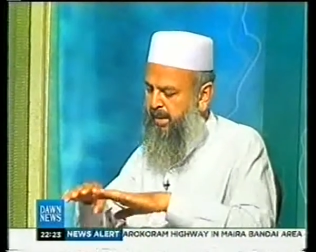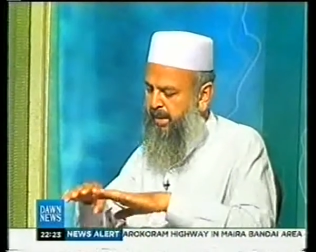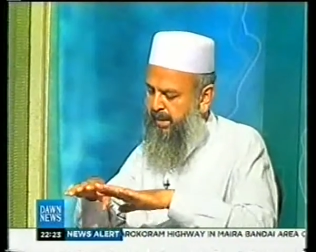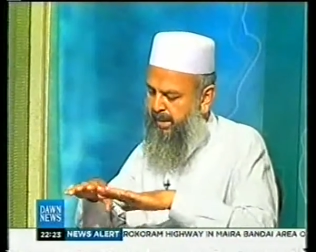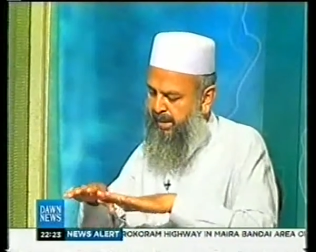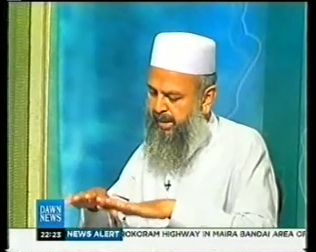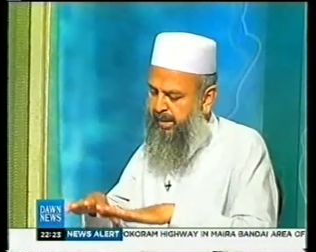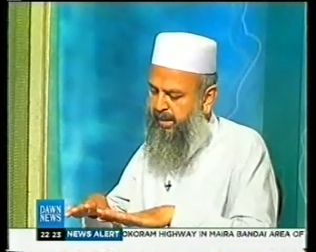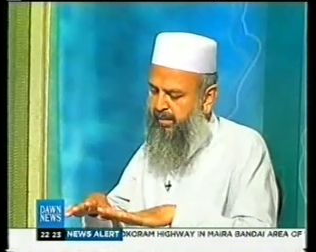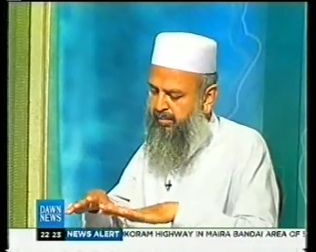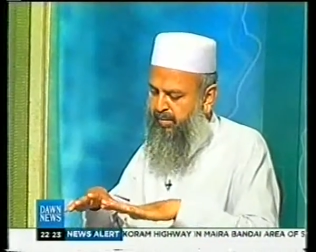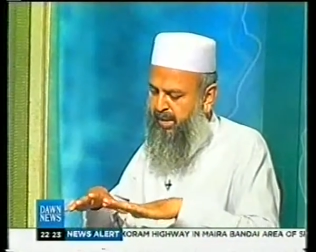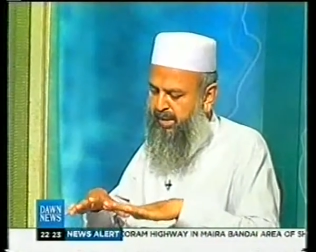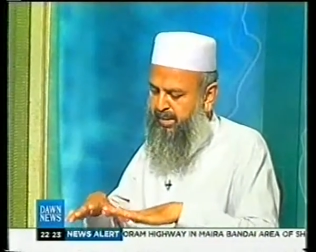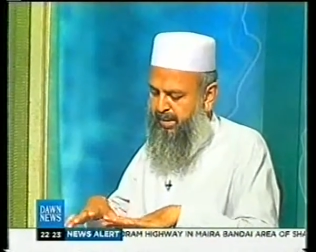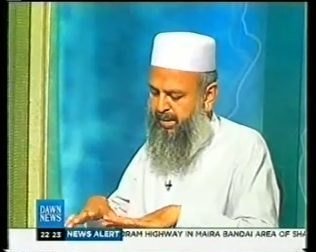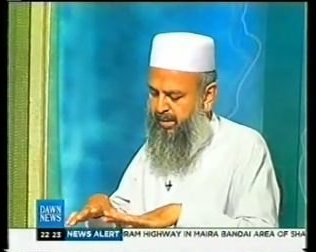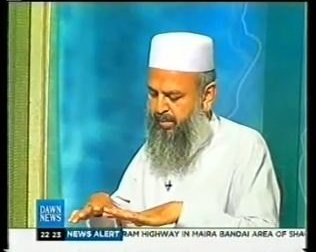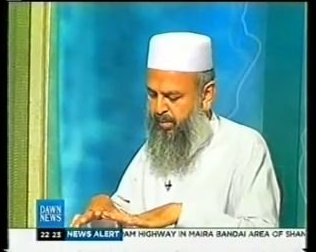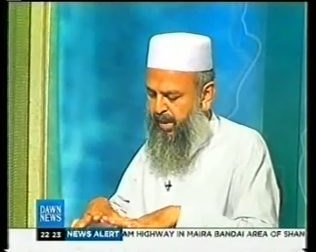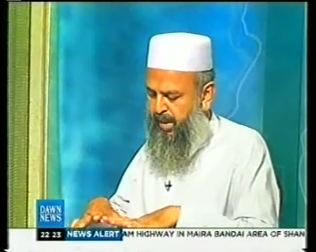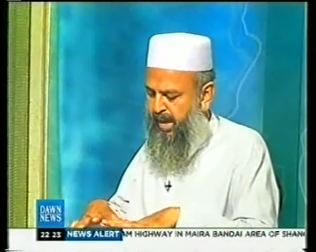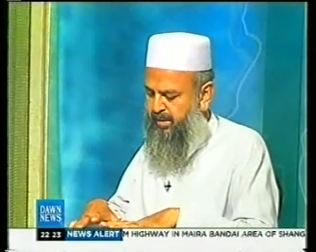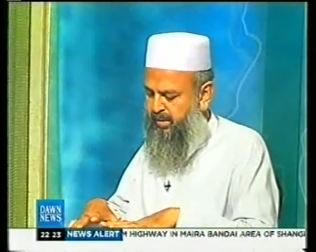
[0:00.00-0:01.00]
Here, in
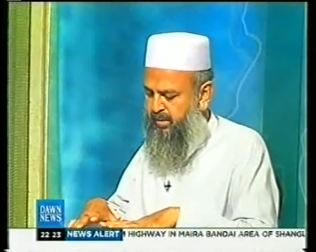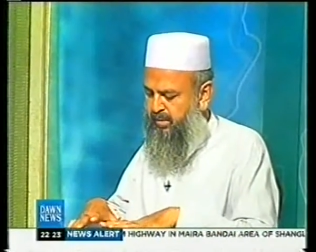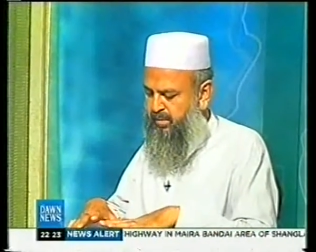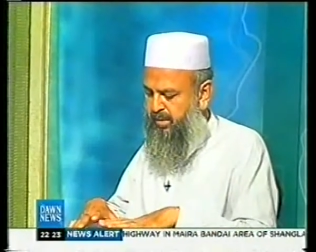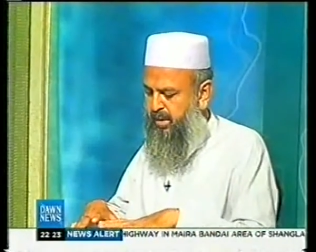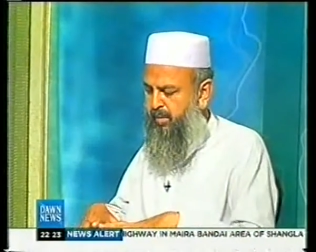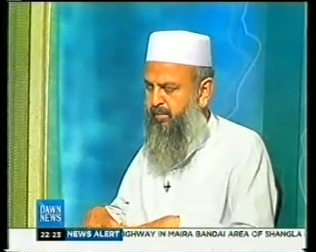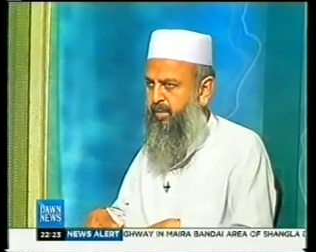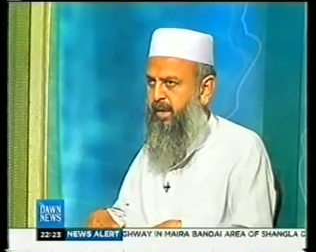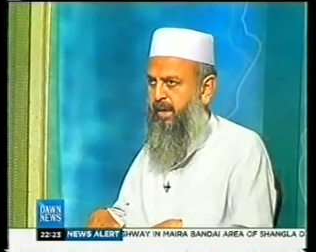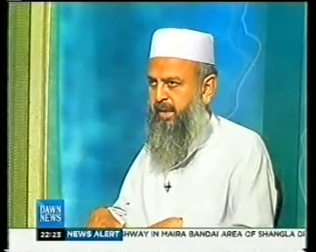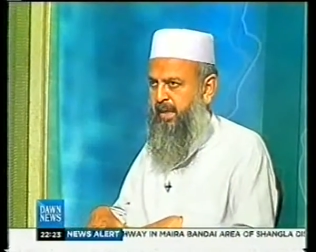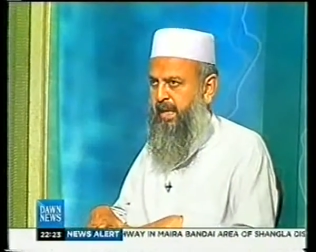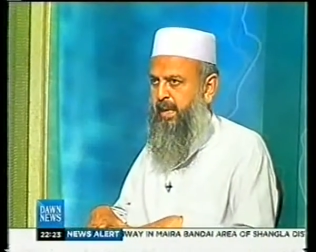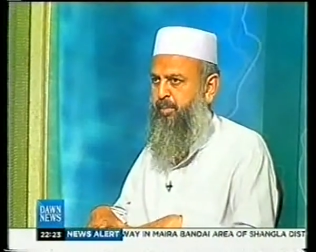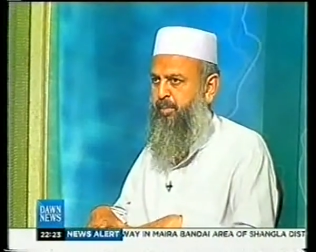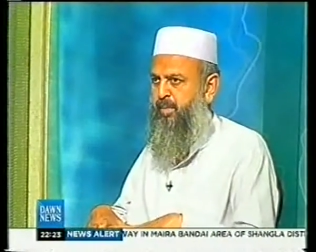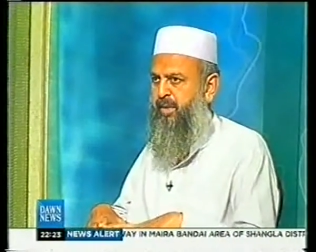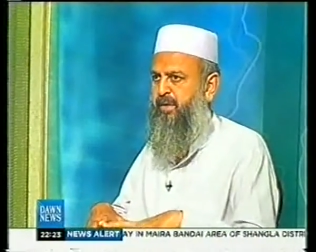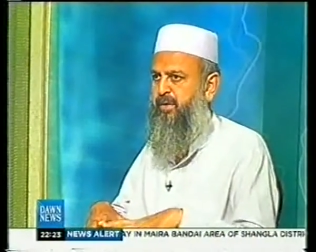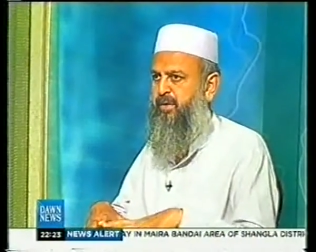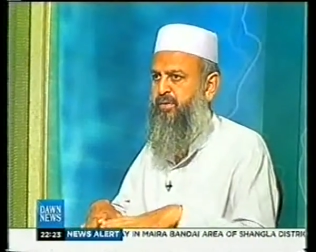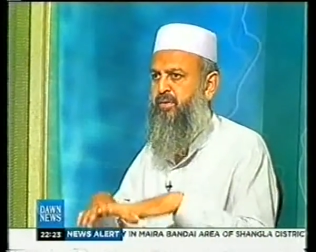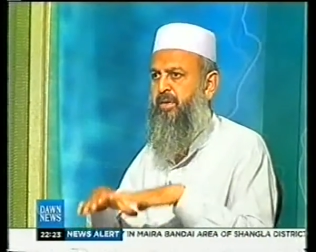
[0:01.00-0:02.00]
Pakistan, what
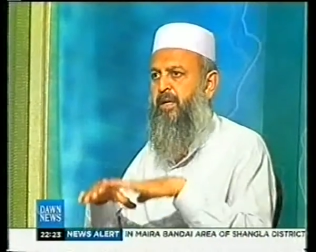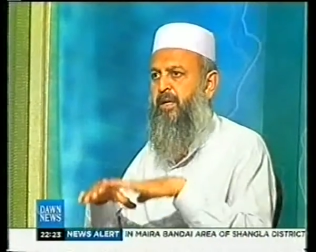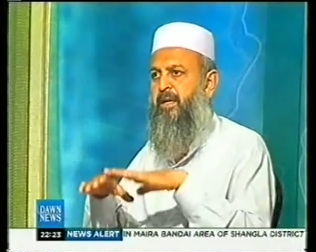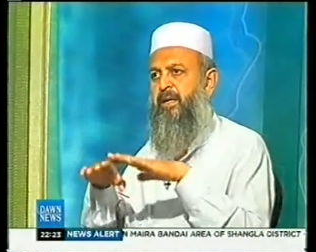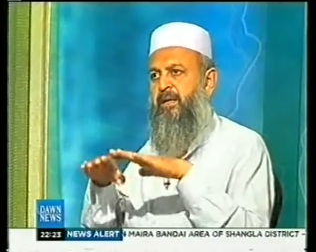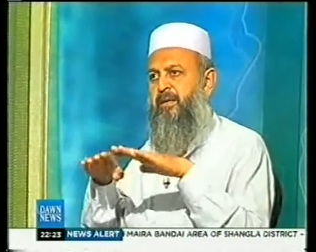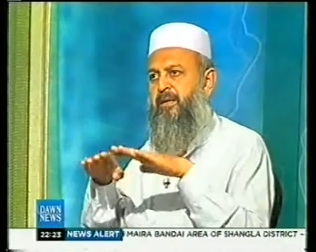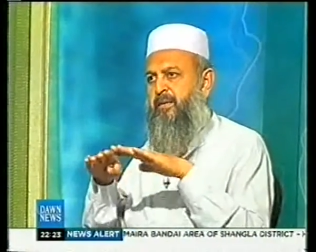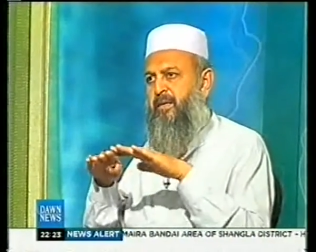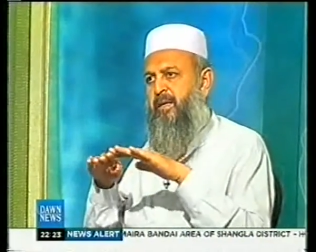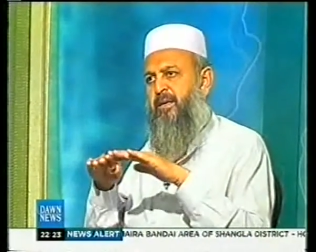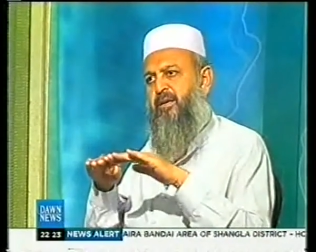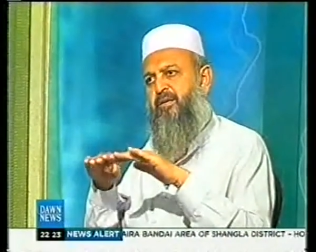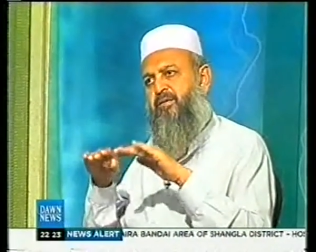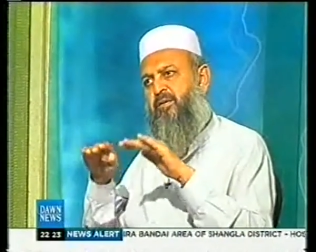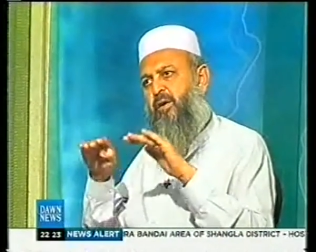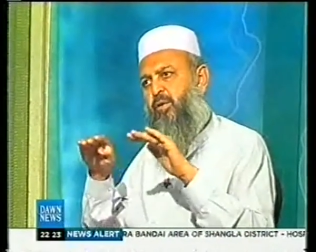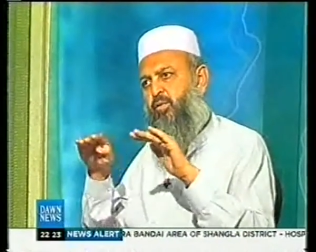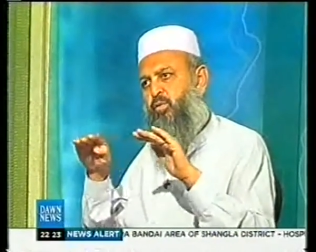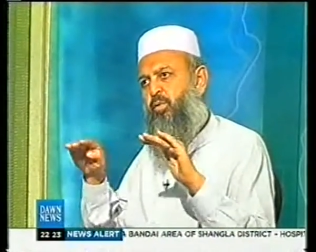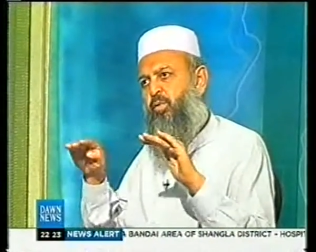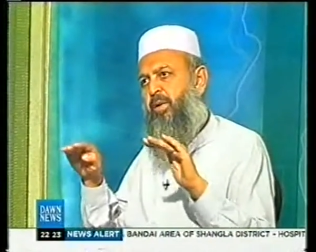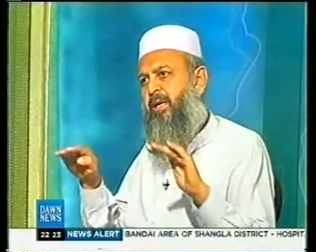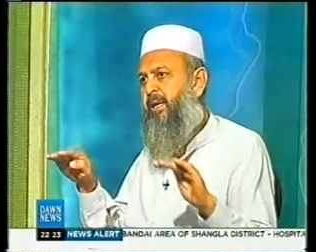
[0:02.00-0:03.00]
happened is, there is a
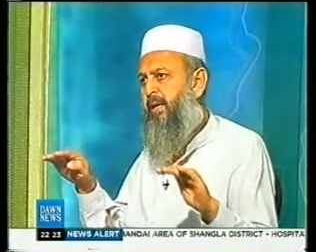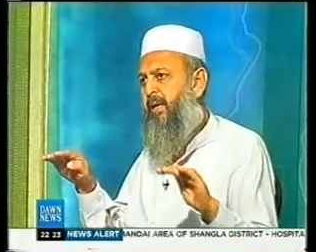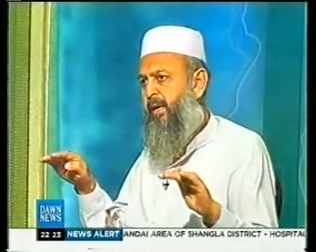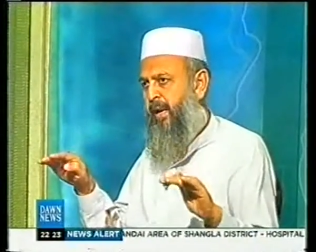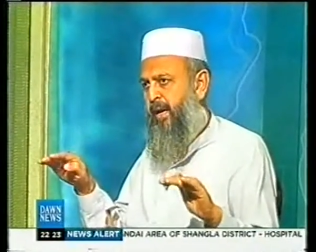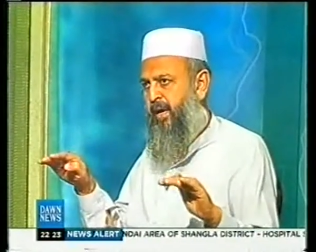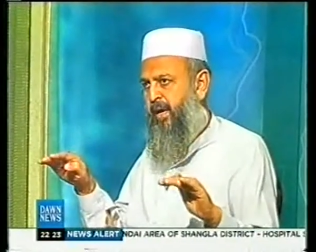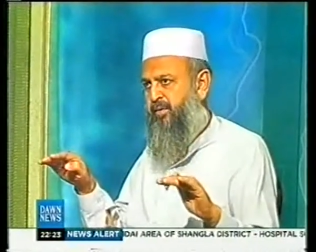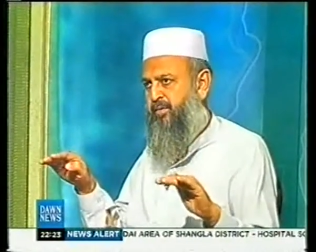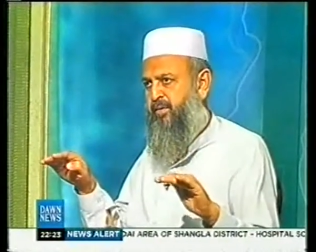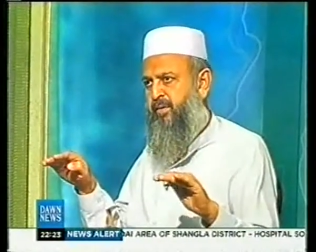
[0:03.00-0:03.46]
ruling class.